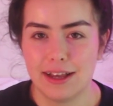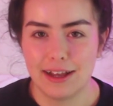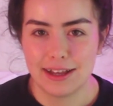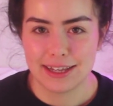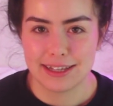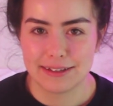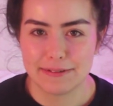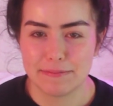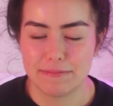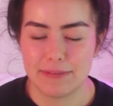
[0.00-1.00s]
Hi,
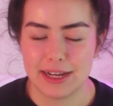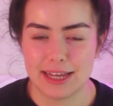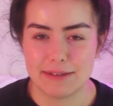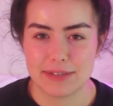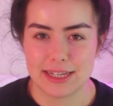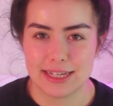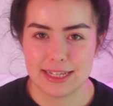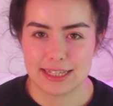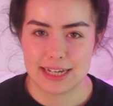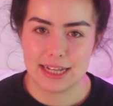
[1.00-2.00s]
my name
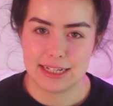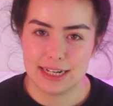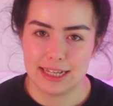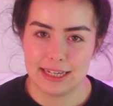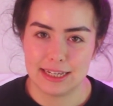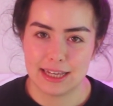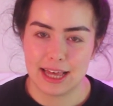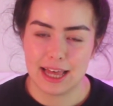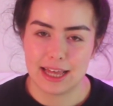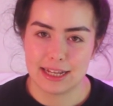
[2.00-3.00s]
is Natalie
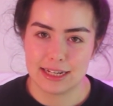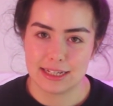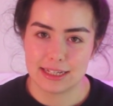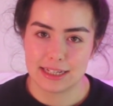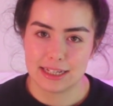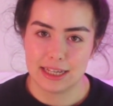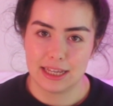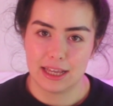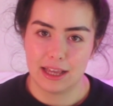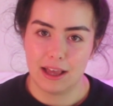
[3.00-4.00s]
and
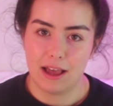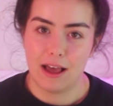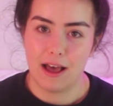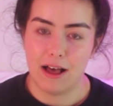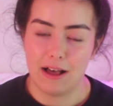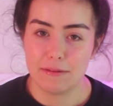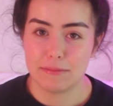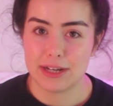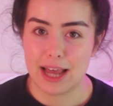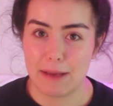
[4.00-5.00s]
I'm
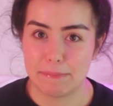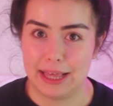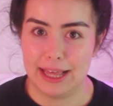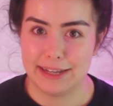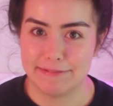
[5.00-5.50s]
unhappy.